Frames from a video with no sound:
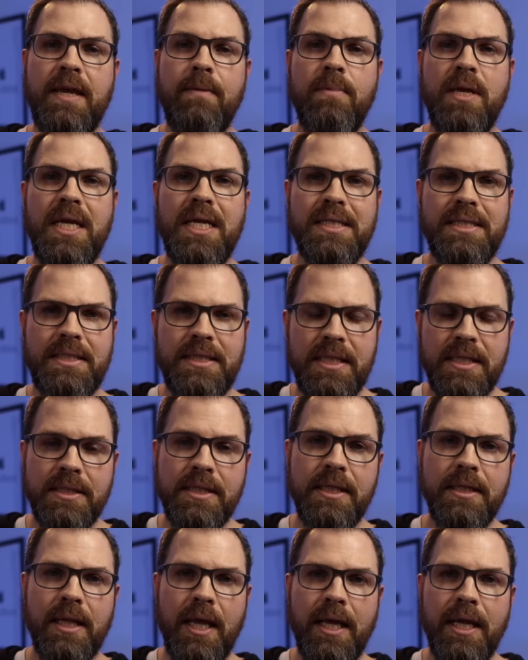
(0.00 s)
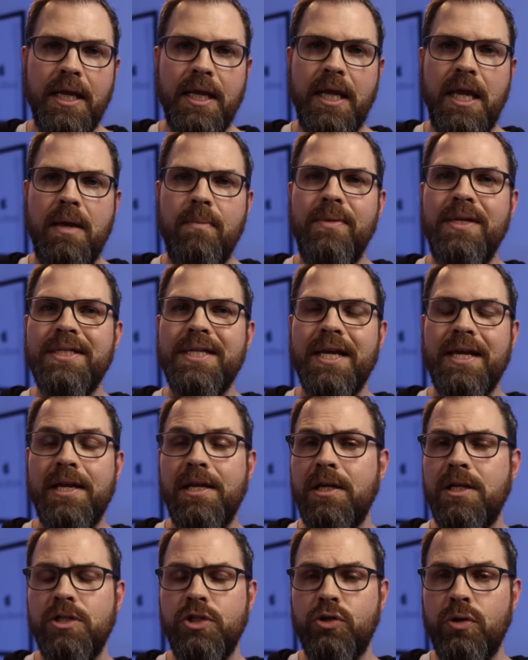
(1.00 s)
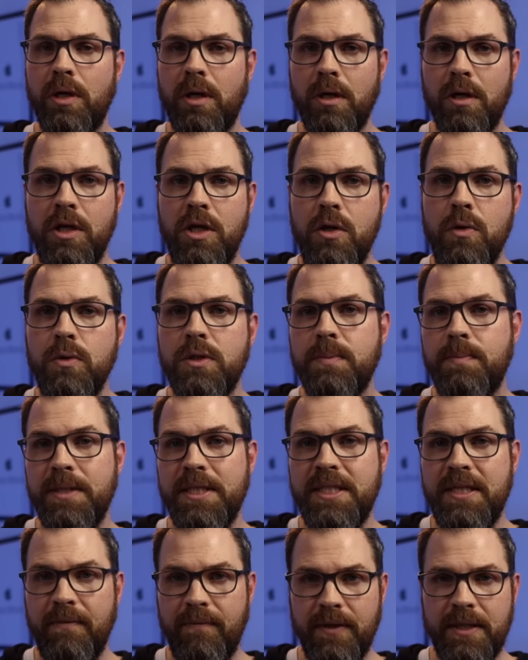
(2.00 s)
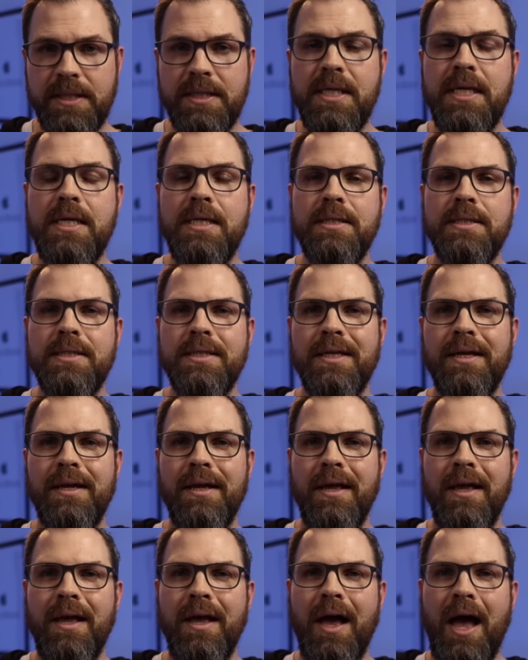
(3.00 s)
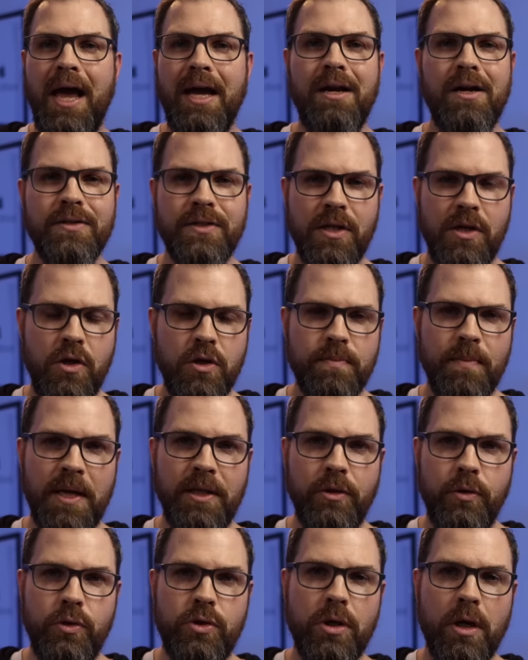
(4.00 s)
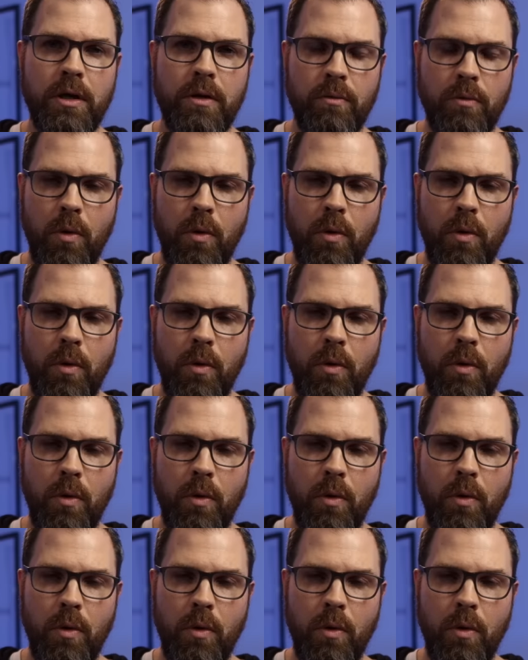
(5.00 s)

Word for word: give me consistent lighting, it means I can trigger Hue-specific scenes. I can also use my Lutron